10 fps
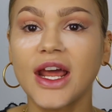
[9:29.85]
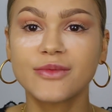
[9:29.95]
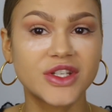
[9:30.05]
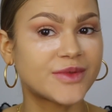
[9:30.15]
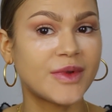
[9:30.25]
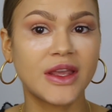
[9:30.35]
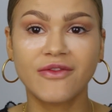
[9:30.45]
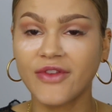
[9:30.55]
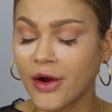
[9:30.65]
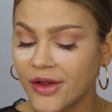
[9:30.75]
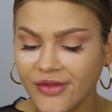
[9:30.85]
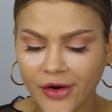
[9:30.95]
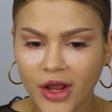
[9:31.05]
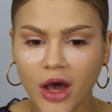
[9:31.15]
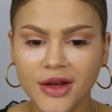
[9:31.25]
I'm just being very,
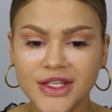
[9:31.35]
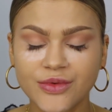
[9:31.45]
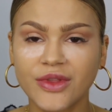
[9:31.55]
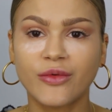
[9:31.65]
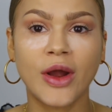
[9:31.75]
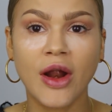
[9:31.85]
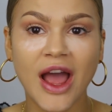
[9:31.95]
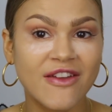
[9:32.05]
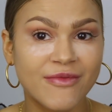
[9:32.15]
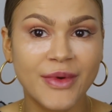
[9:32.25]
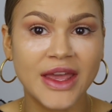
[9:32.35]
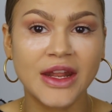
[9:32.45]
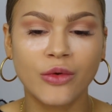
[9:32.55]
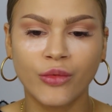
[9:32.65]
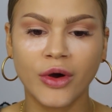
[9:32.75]
very honest with where I've been
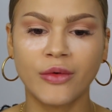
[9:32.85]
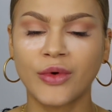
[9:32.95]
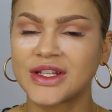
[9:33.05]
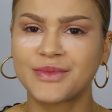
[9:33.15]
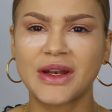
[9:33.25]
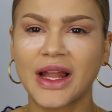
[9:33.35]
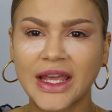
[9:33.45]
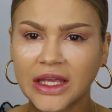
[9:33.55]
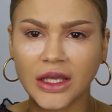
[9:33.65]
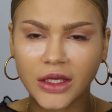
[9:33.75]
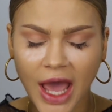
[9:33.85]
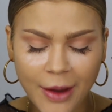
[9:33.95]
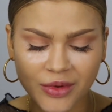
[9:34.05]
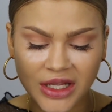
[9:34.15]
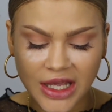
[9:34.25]
and what, what's been like
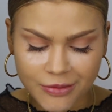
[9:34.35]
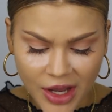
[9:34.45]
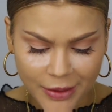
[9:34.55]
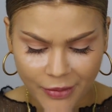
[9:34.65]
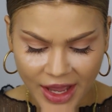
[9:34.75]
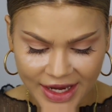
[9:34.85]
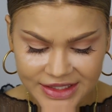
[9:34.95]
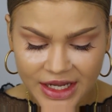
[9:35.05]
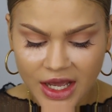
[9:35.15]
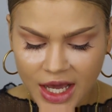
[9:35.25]
happening in my mind.